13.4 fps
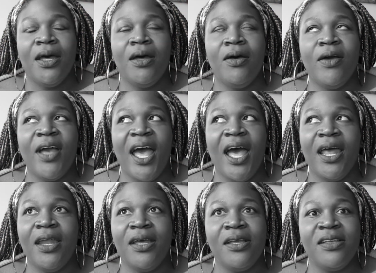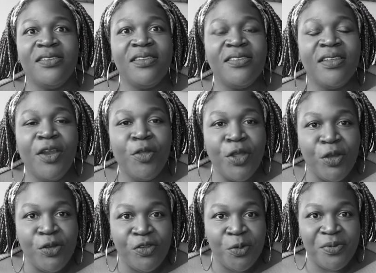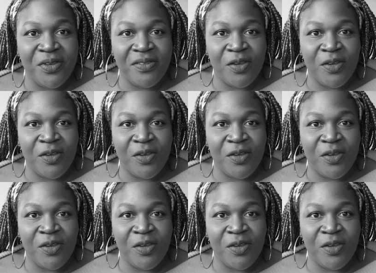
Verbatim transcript: oh God, is this another YouTube